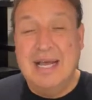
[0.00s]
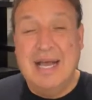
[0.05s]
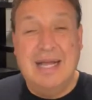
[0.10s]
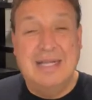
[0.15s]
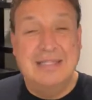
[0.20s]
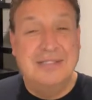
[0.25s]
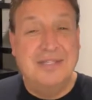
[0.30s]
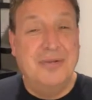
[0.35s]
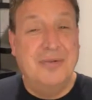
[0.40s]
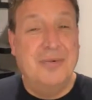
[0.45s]

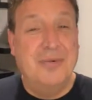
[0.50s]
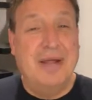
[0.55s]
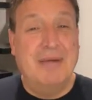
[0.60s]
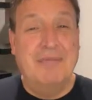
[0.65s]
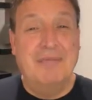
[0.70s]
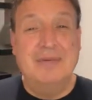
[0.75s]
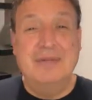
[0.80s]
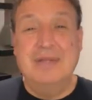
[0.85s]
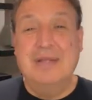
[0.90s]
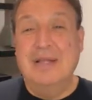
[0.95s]
I tell you what,
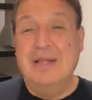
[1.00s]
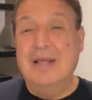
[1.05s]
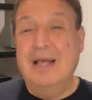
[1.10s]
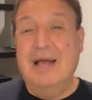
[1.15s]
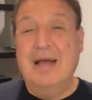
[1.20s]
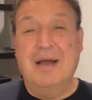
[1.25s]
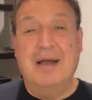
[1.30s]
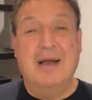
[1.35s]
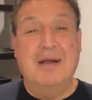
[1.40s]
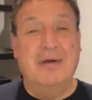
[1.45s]
I've been,
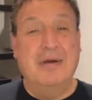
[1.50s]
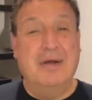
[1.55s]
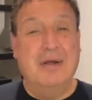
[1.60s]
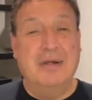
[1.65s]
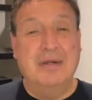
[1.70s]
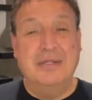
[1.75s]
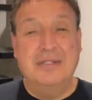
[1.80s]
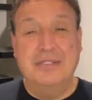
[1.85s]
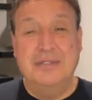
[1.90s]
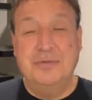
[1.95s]
uh,
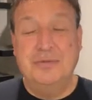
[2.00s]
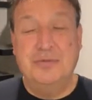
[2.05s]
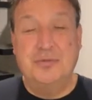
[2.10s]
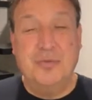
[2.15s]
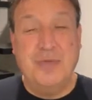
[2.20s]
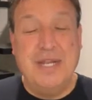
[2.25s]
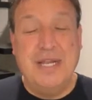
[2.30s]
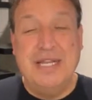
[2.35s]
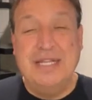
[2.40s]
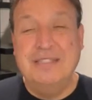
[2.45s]
she was
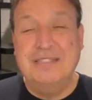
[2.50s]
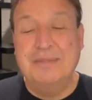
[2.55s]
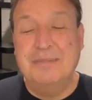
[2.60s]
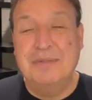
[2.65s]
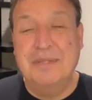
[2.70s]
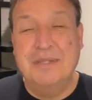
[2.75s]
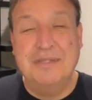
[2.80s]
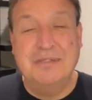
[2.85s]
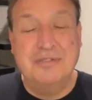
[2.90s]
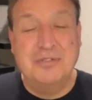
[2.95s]
reading
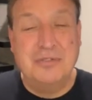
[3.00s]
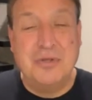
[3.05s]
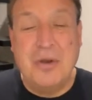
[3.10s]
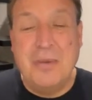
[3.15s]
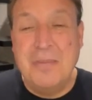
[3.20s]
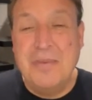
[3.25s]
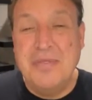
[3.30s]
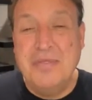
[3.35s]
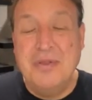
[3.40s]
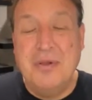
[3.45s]
some of the
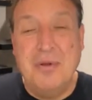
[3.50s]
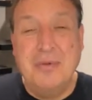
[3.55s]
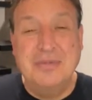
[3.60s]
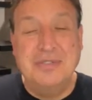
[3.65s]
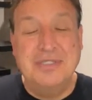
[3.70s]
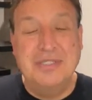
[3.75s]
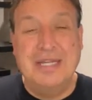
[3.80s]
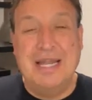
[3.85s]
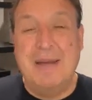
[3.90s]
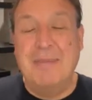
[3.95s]
sermon
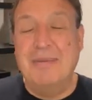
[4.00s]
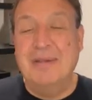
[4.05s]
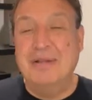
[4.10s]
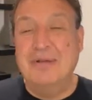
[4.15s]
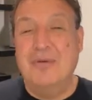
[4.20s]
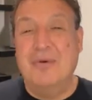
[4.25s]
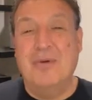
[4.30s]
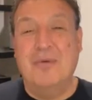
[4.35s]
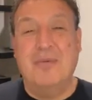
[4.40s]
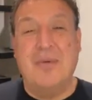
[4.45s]
notes, and I've been
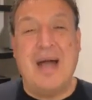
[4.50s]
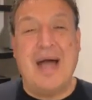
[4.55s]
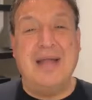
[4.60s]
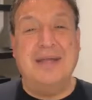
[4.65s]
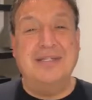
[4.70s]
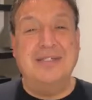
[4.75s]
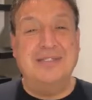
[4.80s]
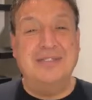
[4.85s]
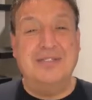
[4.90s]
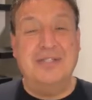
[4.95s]
going, wow,
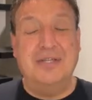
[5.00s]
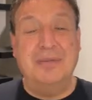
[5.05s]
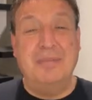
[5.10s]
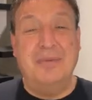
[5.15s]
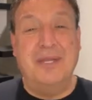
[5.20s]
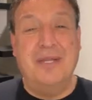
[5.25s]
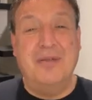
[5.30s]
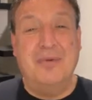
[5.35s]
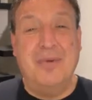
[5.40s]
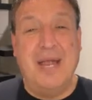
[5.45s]
this is going to
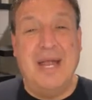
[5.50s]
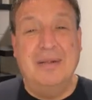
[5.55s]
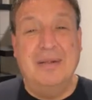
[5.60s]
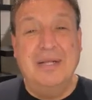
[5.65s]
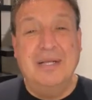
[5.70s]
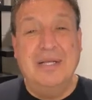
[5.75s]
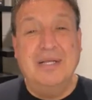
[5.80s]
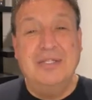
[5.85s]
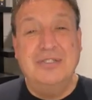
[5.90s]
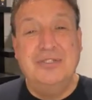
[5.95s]
be
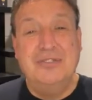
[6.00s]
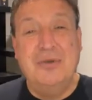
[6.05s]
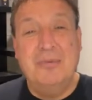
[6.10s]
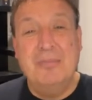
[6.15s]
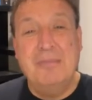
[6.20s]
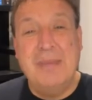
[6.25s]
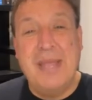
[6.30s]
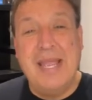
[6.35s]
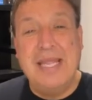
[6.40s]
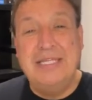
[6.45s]
great. So
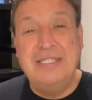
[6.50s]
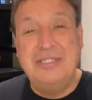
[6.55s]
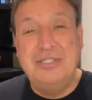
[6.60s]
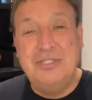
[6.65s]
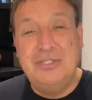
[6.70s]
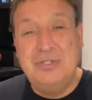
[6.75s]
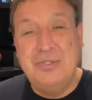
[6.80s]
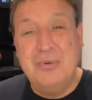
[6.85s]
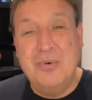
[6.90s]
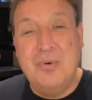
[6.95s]
make
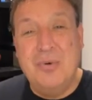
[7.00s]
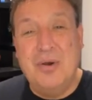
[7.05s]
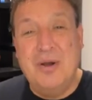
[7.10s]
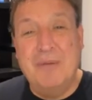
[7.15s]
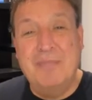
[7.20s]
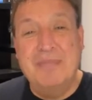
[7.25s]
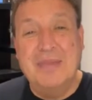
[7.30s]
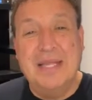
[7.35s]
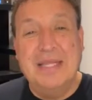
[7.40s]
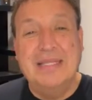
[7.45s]

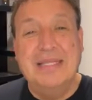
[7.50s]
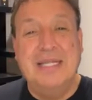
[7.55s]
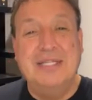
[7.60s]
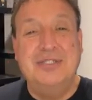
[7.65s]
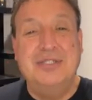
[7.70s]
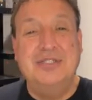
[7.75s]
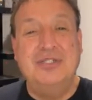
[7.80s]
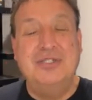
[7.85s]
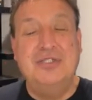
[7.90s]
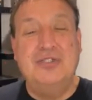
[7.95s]
sure
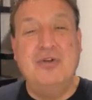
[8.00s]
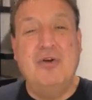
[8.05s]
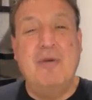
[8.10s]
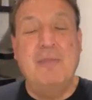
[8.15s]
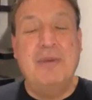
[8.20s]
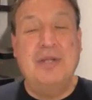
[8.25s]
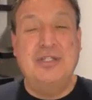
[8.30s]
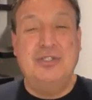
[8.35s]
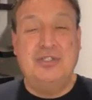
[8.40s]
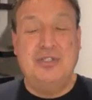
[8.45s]
that you show
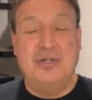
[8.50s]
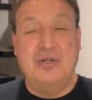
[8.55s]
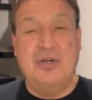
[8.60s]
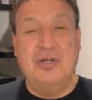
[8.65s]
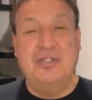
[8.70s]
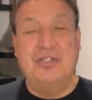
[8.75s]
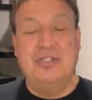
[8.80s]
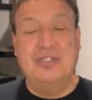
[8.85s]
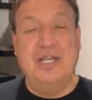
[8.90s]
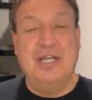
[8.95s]
up at
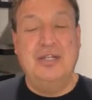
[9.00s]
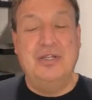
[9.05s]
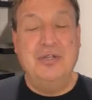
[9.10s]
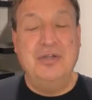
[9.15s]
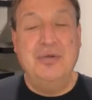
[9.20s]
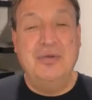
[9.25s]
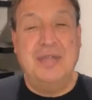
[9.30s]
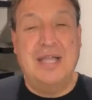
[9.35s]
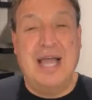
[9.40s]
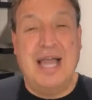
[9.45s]
church at
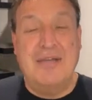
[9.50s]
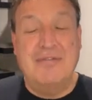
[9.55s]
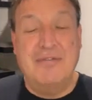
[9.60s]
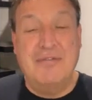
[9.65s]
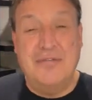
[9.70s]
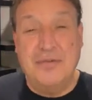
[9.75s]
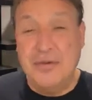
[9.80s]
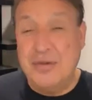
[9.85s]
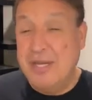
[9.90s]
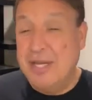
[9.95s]
New Life.
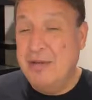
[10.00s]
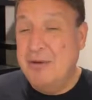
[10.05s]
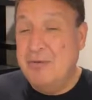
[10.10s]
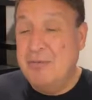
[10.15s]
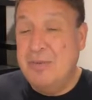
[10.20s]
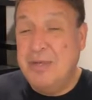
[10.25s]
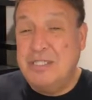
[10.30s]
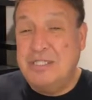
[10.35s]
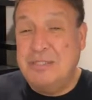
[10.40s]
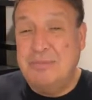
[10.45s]
If you're here
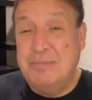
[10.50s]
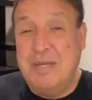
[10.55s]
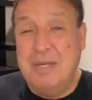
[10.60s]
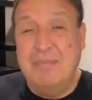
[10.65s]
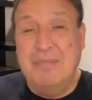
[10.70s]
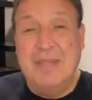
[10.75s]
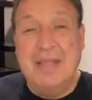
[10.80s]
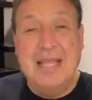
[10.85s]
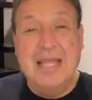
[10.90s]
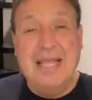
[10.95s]
in
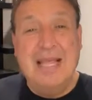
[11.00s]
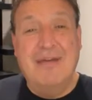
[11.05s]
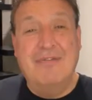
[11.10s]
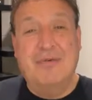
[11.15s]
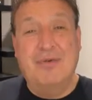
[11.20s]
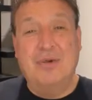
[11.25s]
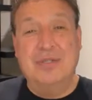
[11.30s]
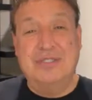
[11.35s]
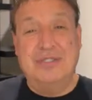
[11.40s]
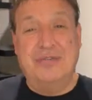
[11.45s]
Richmond,
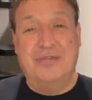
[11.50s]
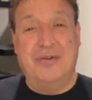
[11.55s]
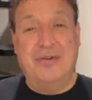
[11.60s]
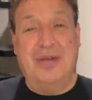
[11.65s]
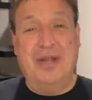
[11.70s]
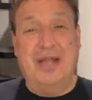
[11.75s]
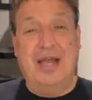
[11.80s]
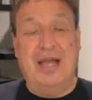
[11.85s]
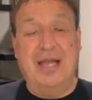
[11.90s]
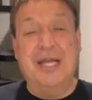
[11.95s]
of course, if
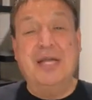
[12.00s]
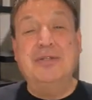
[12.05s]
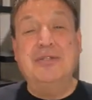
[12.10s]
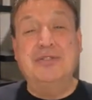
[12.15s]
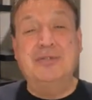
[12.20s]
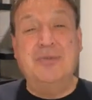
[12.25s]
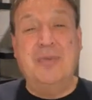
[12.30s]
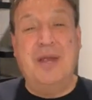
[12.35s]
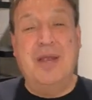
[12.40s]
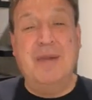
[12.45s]
you're
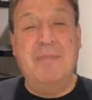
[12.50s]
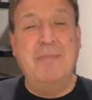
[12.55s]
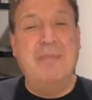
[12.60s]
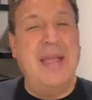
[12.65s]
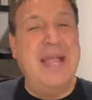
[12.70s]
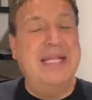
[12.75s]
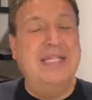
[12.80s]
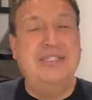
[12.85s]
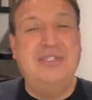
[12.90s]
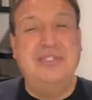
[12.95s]
elsewhere,
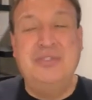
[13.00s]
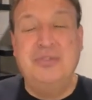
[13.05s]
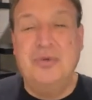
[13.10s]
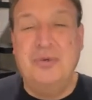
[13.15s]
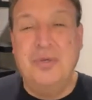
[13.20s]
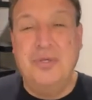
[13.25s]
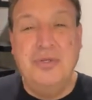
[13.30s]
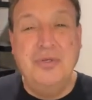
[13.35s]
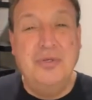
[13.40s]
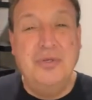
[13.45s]
make
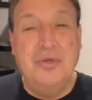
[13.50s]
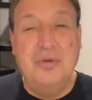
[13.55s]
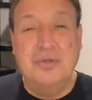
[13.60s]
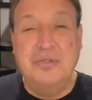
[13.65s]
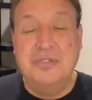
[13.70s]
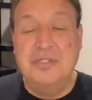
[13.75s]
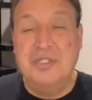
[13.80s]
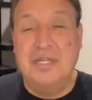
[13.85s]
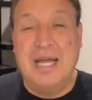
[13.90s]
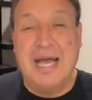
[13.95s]
sure you go
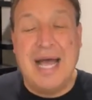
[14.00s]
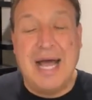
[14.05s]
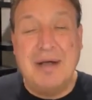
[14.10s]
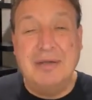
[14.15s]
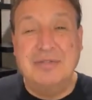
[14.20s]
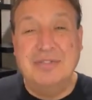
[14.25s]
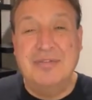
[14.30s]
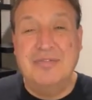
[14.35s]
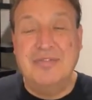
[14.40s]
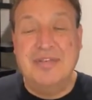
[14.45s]
to the
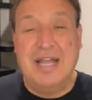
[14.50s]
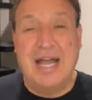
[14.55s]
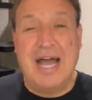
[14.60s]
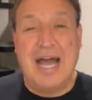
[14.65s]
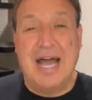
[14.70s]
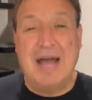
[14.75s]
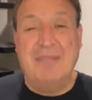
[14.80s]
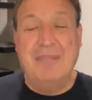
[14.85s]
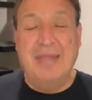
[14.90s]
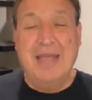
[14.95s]
house of
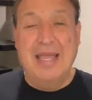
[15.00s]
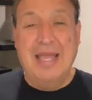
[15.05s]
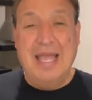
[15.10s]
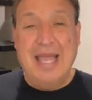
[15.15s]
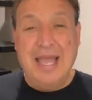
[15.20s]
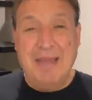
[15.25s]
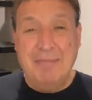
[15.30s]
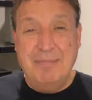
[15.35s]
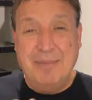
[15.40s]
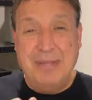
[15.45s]
God
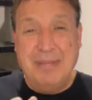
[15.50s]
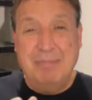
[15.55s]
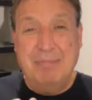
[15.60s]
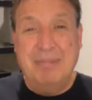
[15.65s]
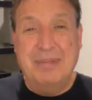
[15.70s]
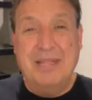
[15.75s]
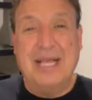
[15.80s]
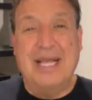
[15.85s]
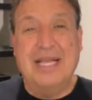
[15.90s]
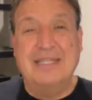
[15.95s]
and be
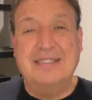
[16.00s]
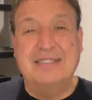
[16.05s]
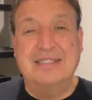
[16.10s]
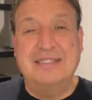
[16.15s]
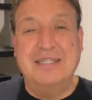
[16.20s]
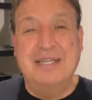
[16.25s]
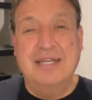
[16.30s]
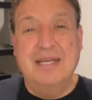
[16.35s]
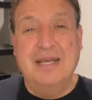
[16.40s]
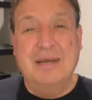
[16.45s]

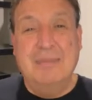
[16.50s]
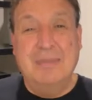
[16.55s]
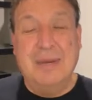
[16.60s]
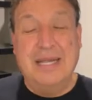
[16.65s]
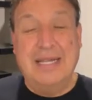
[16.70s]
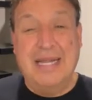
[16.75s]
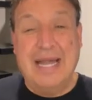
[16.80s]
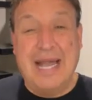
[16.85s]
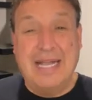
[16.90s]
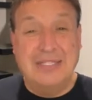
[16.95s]
blessed
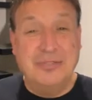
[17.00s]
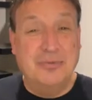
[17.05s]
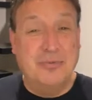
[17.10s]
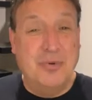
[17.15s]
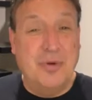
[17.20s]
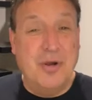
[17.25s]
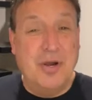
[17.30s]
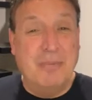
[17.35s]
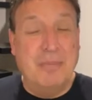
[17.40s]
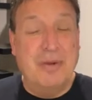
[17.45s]
by God's
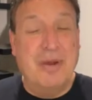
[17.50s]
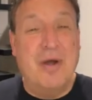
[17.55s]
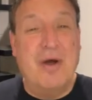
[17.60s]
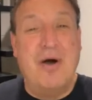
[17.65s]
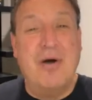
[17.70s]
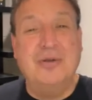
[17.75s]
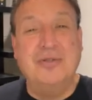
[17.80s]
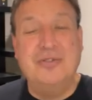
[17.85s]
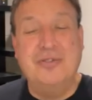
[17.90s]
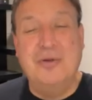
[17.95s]
word, but
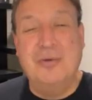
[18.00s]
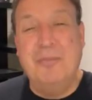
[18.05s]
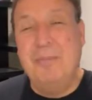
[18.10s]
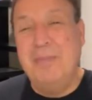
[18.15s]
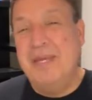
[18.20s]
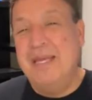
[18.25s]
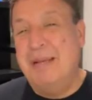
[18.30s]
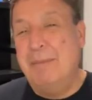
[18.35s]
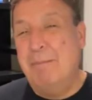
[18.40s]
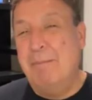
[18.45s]
also
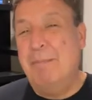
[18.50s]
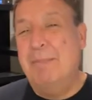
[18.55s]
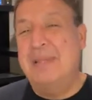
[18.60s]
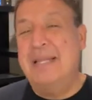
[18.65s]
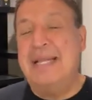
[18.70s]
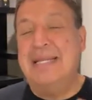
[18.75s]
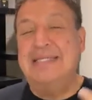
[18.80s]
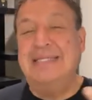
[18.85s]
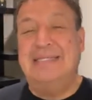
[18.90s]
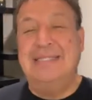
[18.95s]
be a
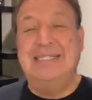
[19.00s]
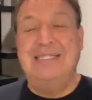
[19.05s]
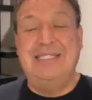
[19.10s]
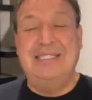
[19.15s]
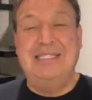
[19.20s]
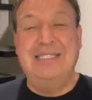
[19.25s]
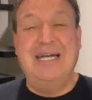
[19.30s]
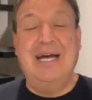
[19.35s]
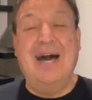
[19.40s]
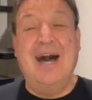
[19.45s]
blessing
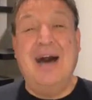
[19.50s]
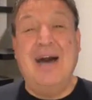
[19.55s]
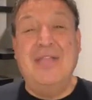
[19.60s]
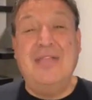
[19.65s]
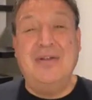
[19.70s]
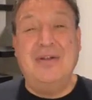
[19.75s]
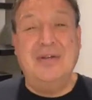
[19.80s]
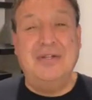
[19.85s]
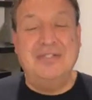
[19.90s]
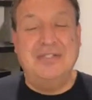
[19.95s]
to
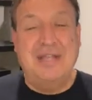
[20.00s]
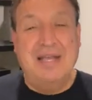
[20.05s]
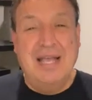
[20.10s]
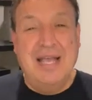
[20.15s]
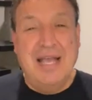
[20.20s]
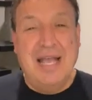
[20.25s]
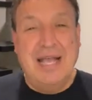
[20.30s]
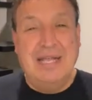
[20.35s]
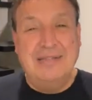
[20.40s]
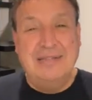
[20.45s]
others
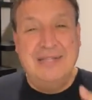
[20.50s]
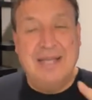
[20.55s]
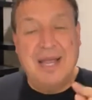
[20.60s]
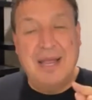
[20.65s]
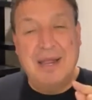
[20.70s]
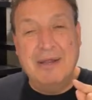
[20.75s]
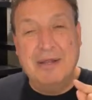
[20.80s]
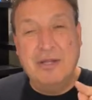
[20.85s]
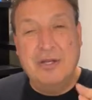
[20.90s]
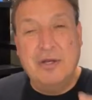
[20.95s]
as they
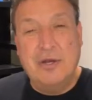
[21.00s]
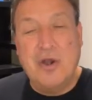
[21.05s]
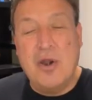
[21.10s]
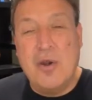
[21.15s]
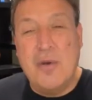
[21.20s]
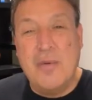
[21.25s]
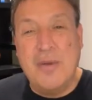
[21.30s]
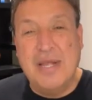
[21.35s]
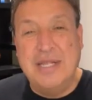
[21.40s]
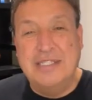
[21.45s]
are
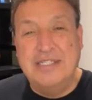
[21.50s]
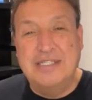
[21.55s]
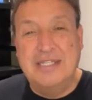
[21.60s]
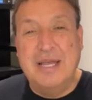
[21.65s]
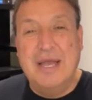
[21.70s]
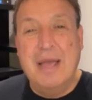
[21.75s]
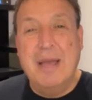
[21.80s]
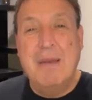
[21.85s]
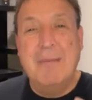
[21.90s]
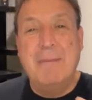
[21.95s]

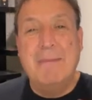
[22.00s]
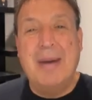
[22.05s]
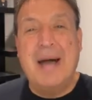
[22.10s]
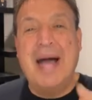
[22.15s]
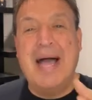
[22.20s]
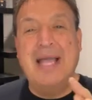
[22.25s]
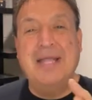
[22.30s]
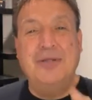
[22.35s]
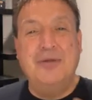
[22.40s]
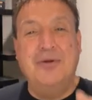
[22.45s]
encouraged
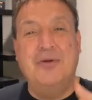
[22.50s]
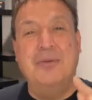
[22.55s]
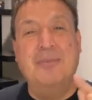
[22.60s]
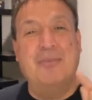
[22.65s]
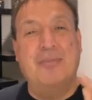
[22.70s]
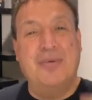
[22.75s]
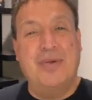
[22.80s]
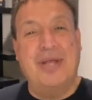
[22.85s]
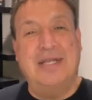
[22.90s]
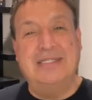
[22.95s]
by your
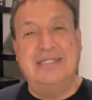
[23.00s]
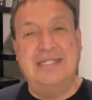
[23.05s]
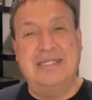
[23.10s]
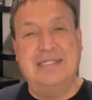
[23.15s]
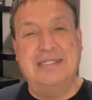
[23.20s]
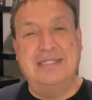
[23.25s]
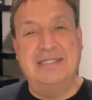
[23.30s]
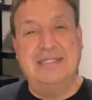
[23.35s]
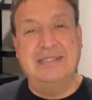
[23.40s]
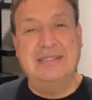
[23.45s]

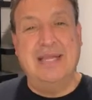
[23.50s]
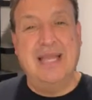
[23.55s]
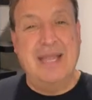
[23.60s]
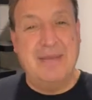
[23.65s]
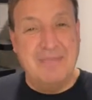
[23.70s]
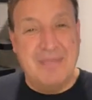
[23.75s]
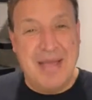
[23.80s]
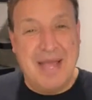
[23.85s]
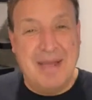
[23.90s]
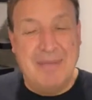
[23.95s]
presence.
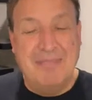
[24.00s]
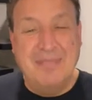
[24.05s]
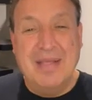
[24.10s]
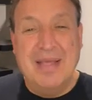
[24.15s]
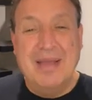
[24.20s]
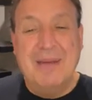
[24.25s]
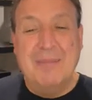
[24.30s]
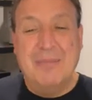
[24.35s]
Amen.